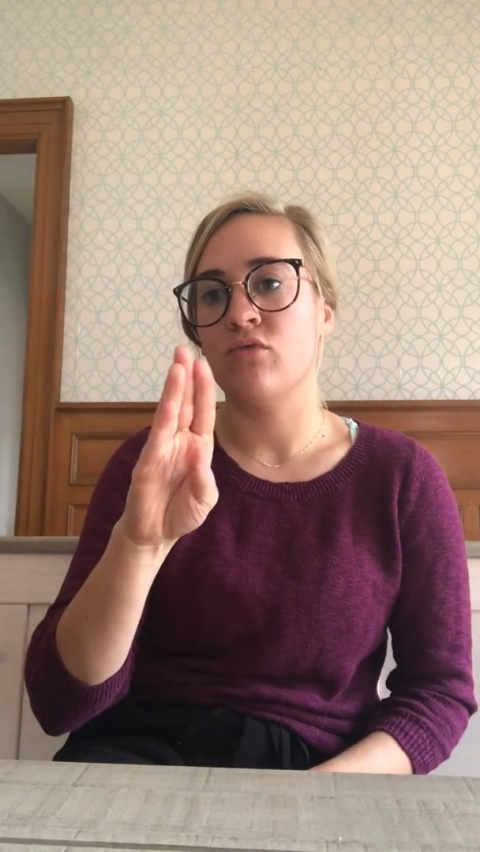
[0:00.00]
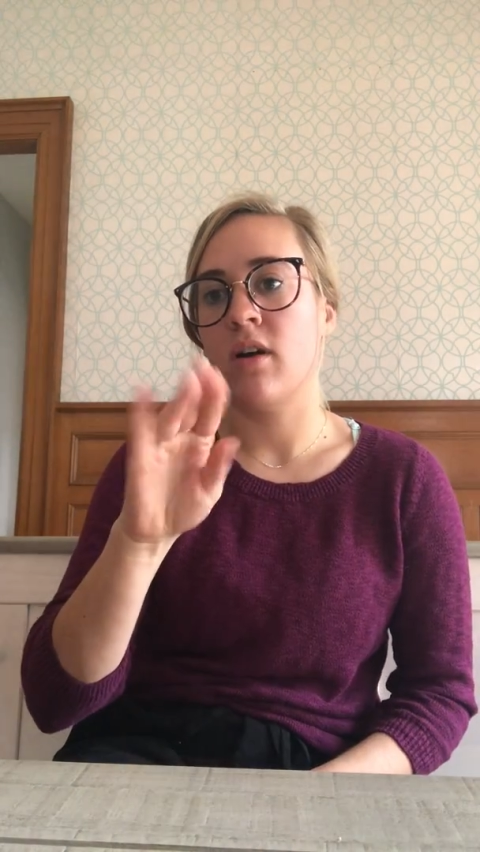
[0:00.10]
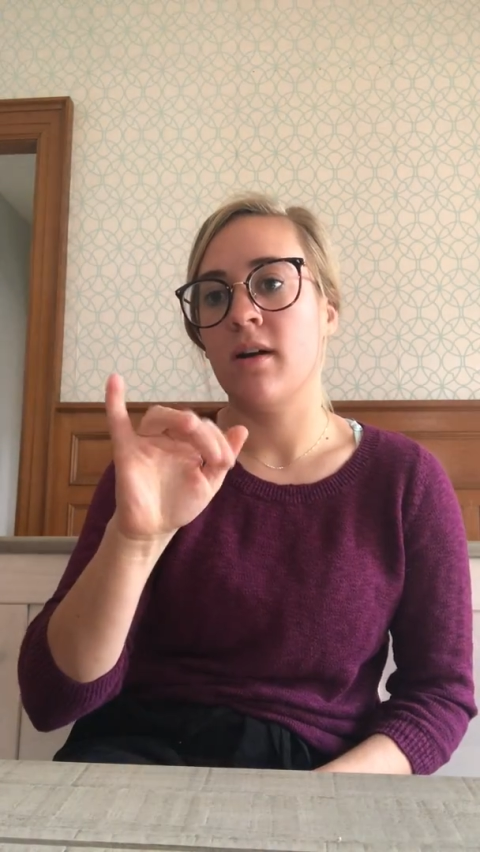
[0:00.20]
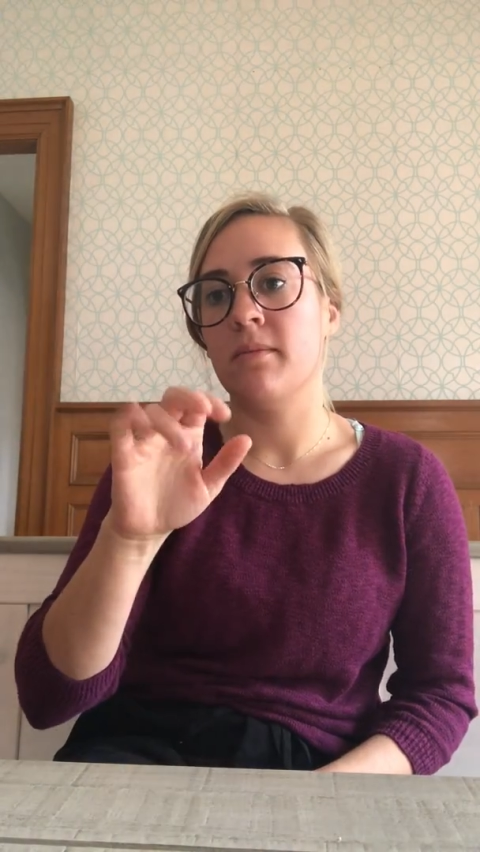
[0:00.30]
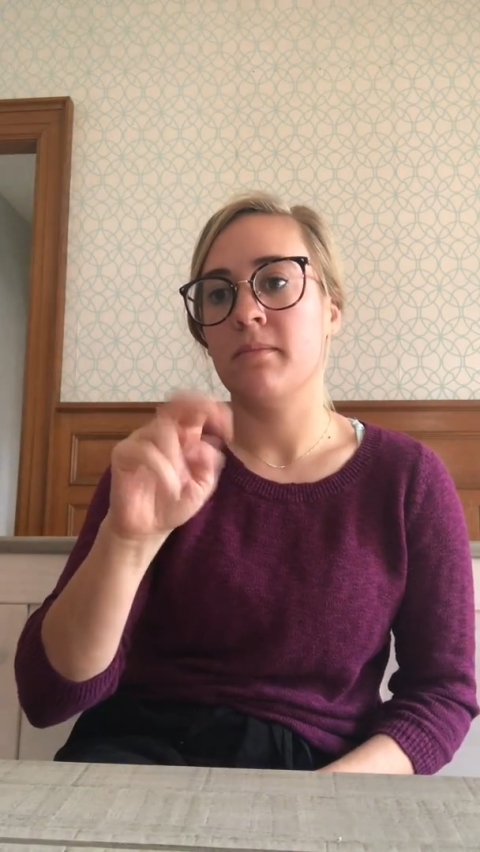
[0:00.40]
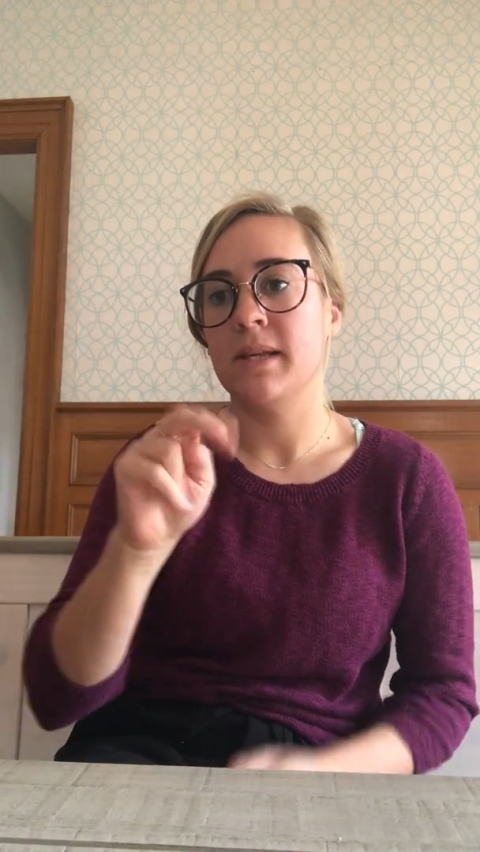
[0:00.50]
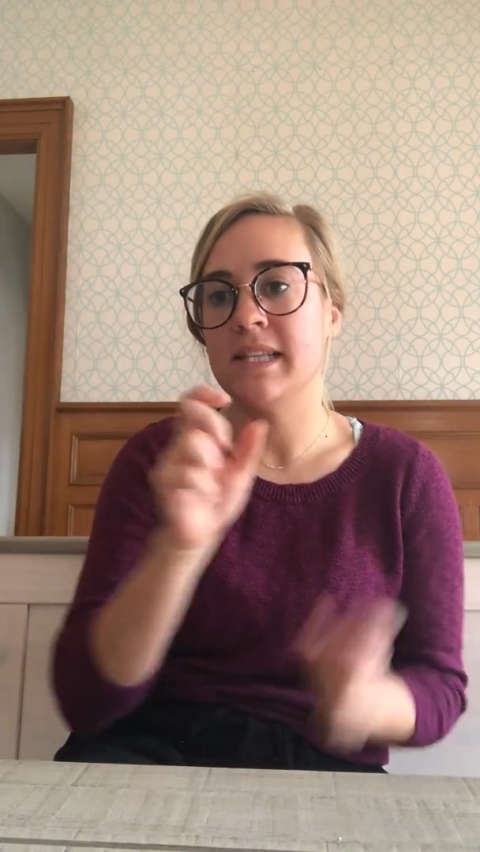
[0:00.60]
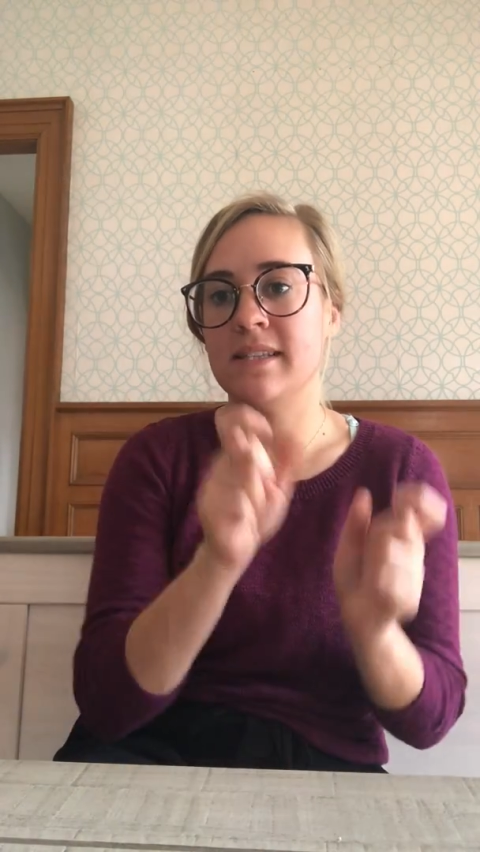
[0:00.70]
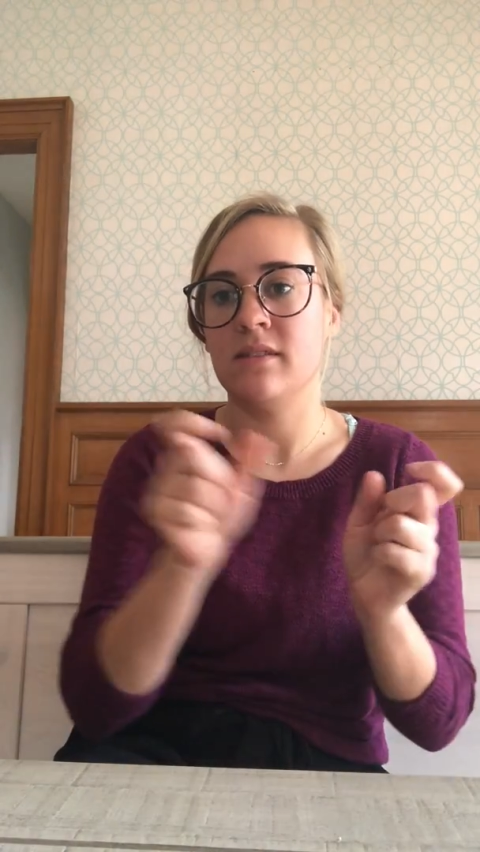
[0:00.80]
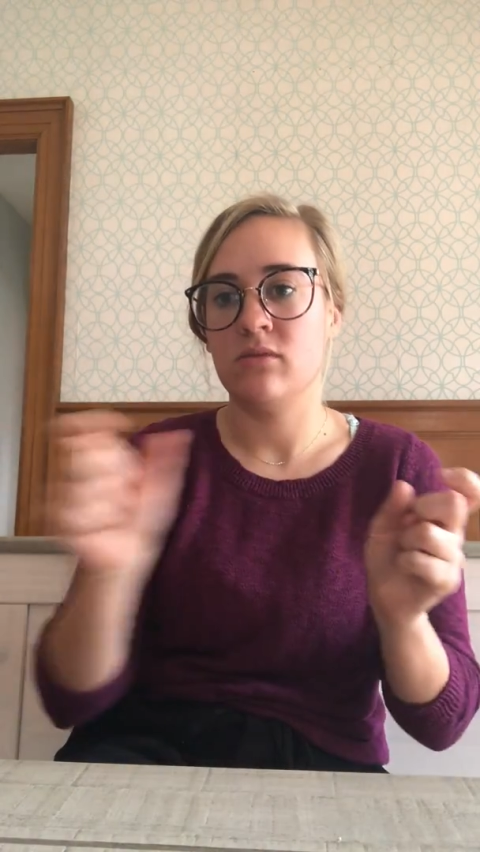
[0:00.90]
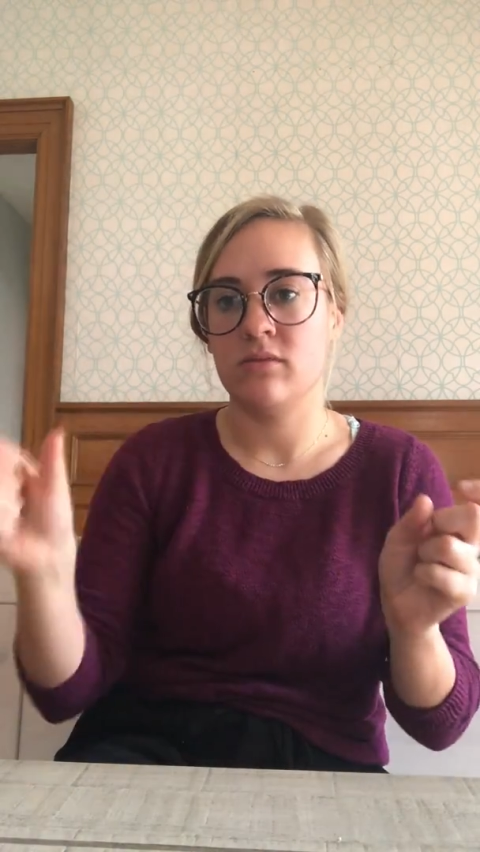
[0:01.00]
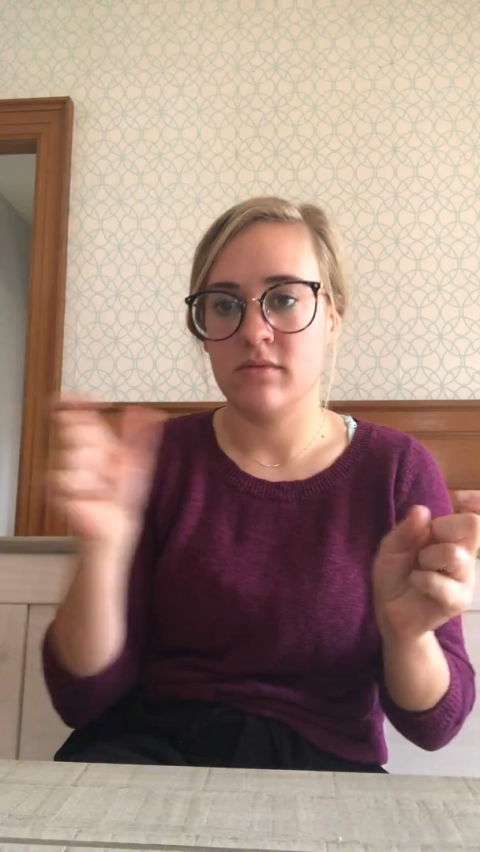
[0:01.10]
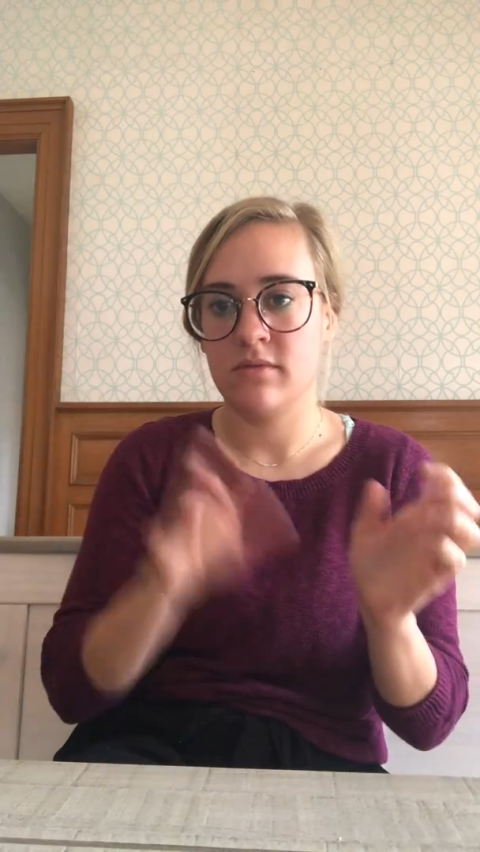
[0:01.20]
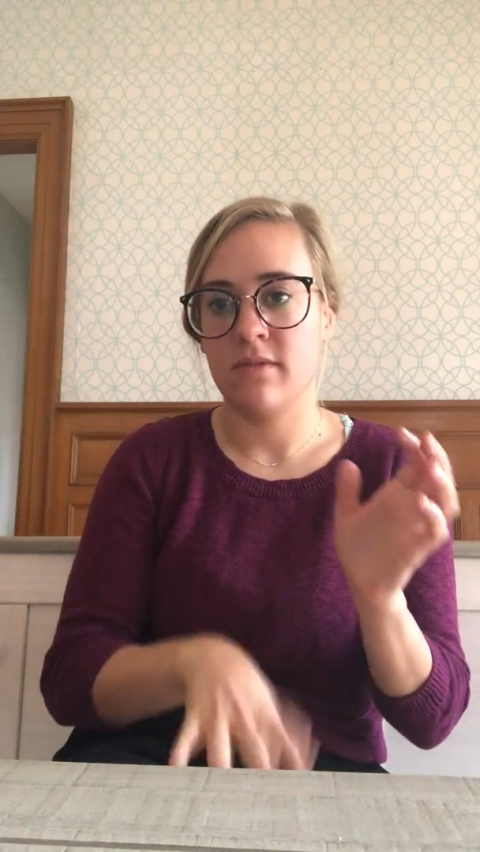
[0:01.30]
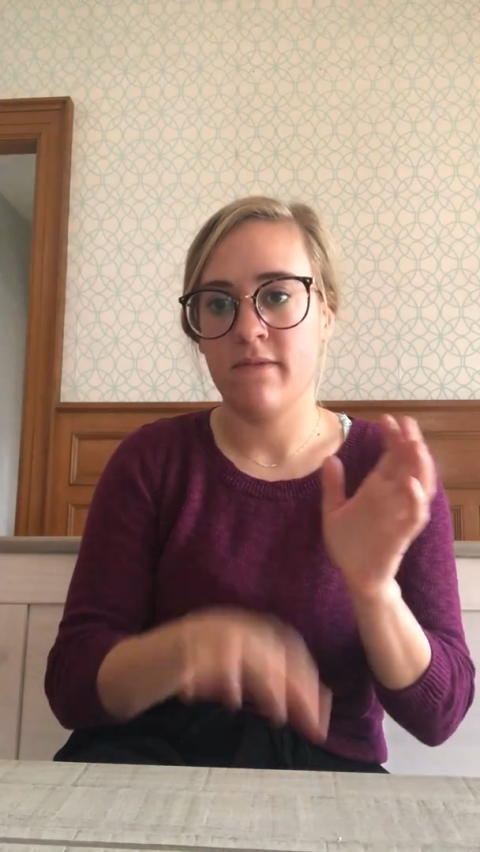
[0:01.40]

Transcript: separate from a syndrome.